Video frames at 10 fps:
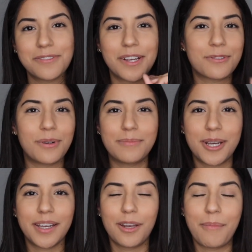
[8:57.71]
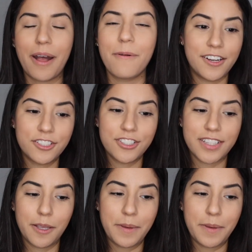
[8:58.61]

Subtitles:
You guys know what I'm talking about? They're just like,